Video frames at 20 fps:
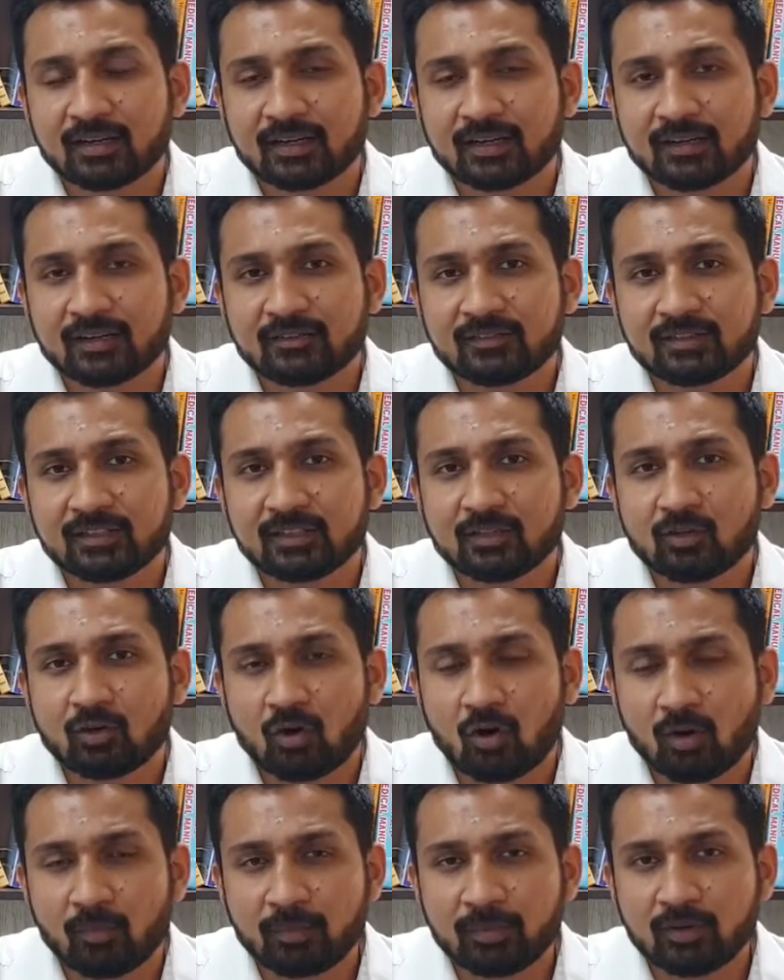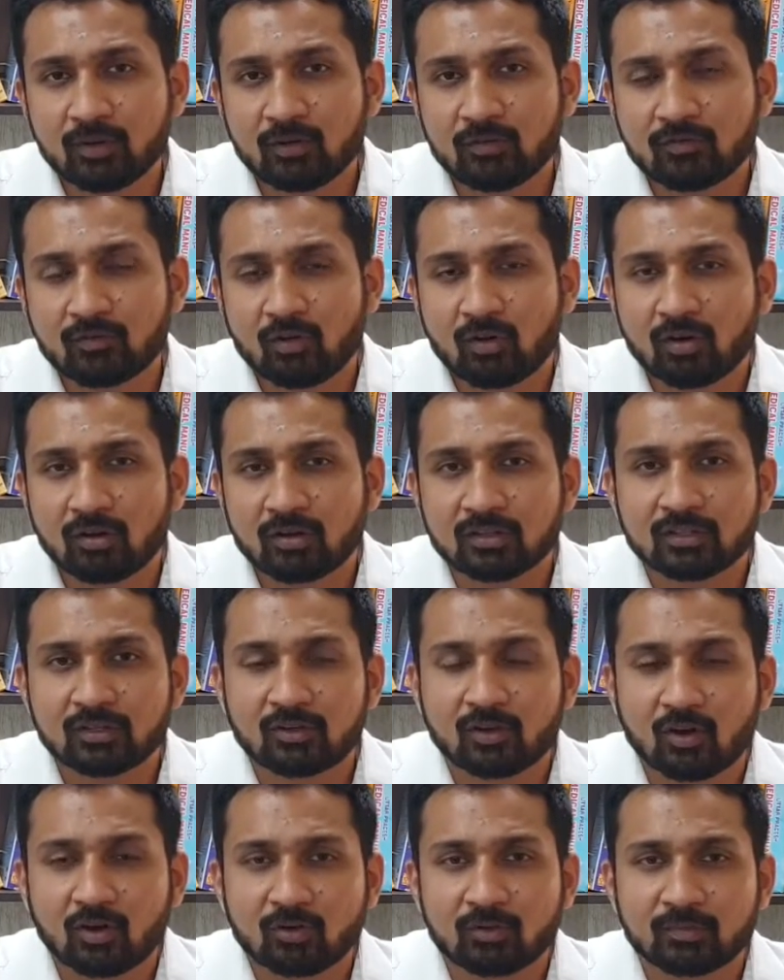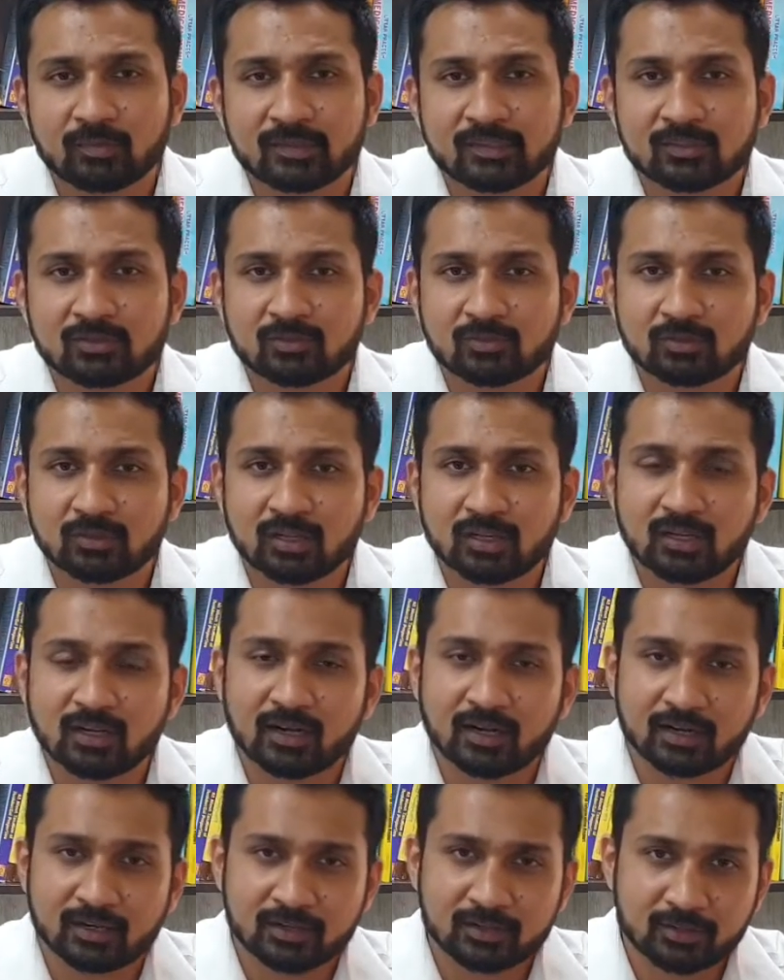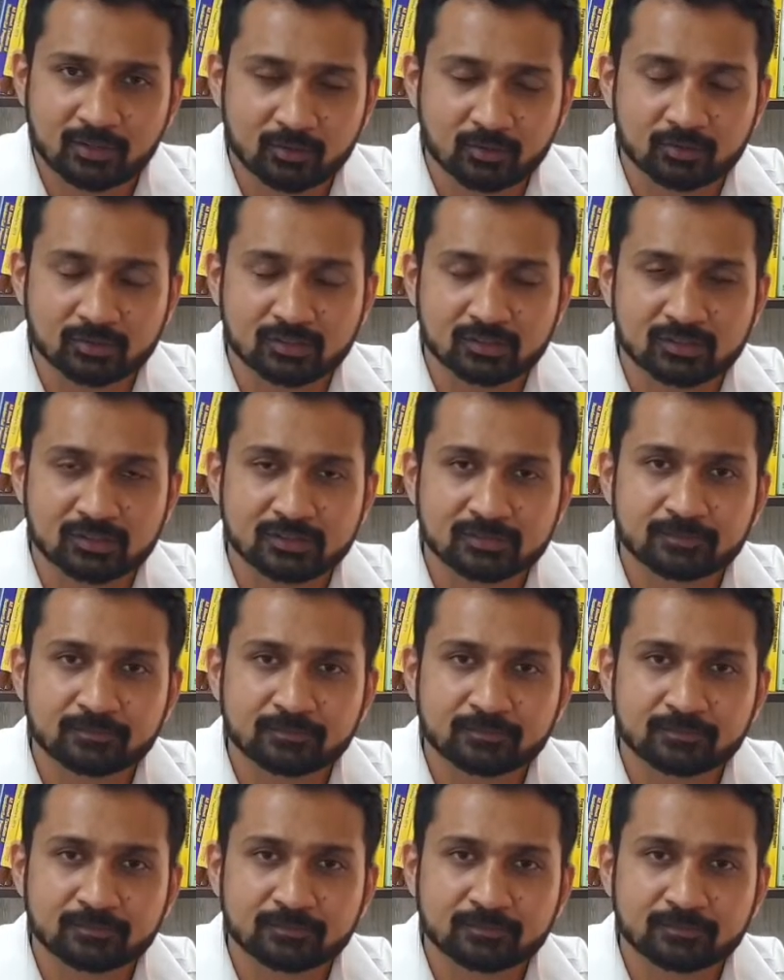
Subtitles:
gives the copy of all the documents to the accused,